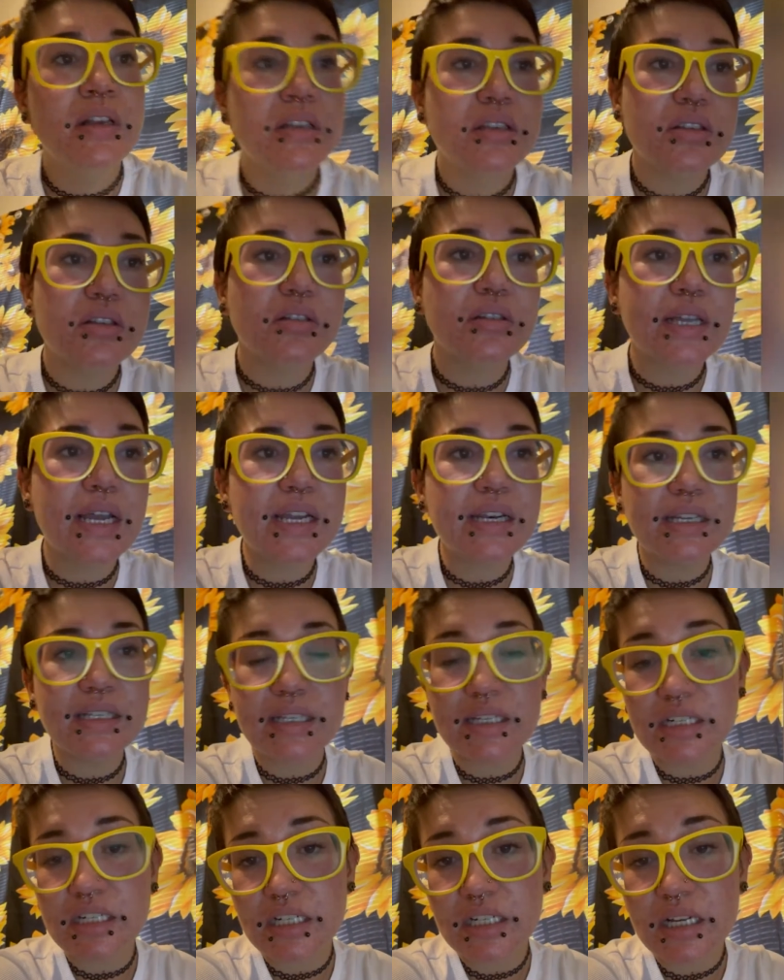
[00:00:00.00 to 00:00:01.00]
So lead is
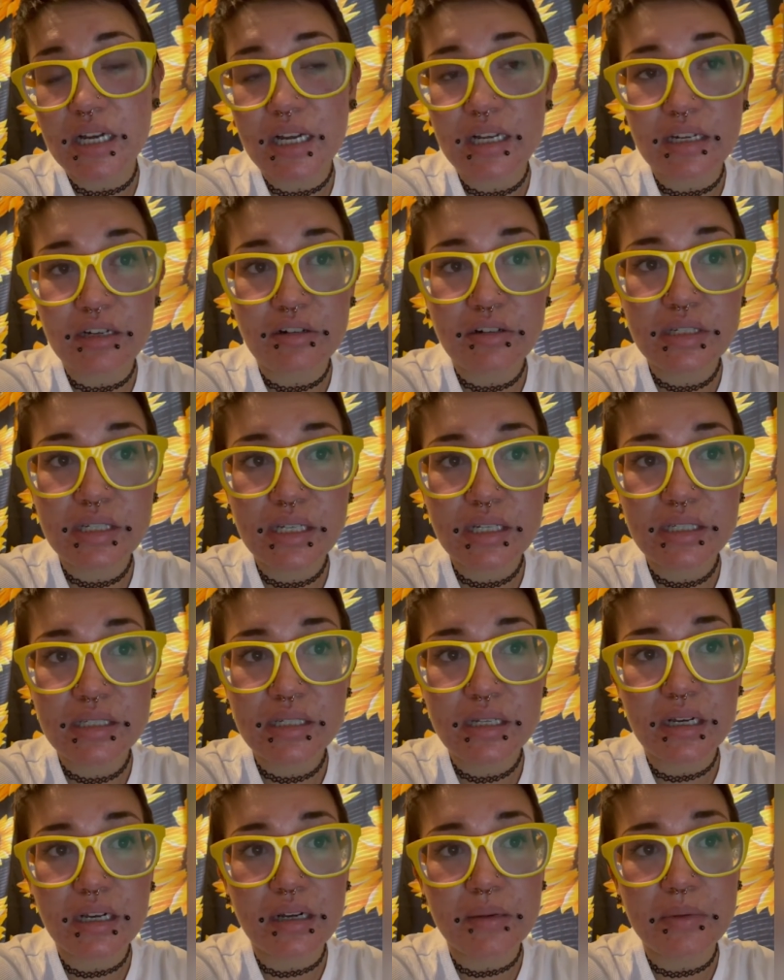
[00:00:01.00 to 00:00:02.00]
a GI irritant.
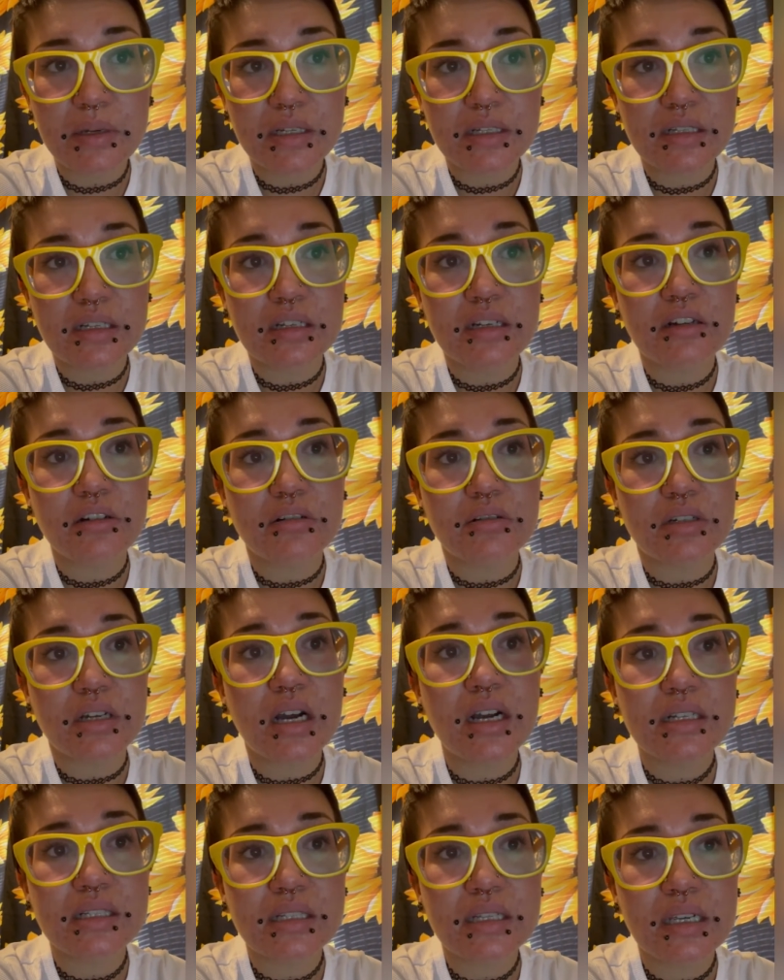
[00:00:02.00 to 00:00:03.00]
It's a
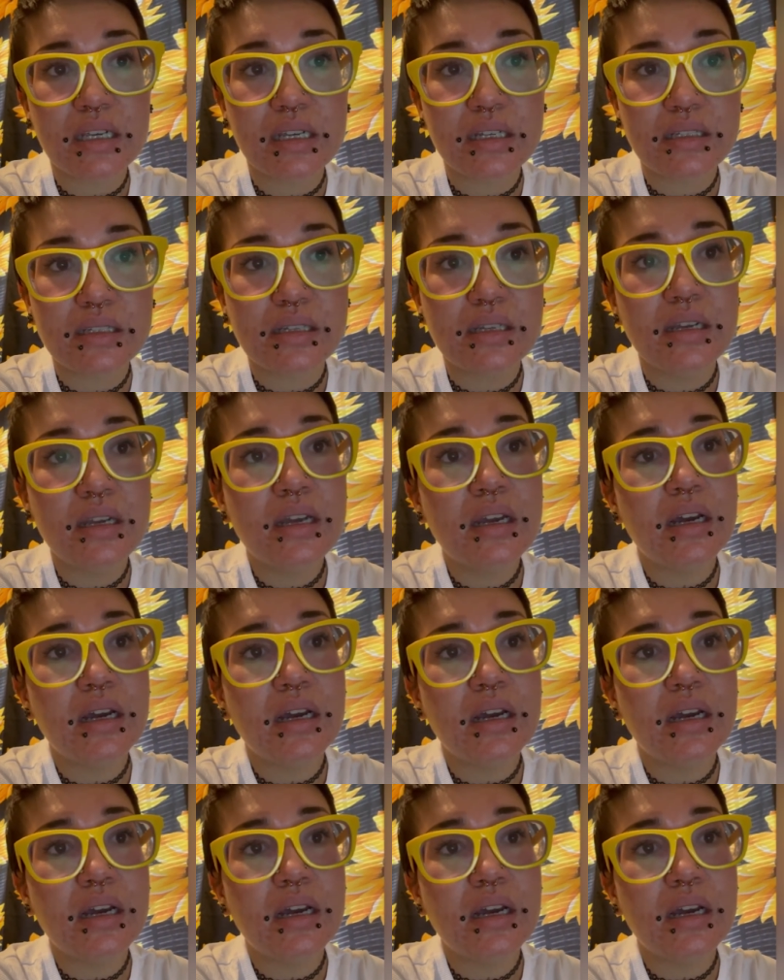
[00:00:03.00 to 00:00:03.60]
neurotoxicant.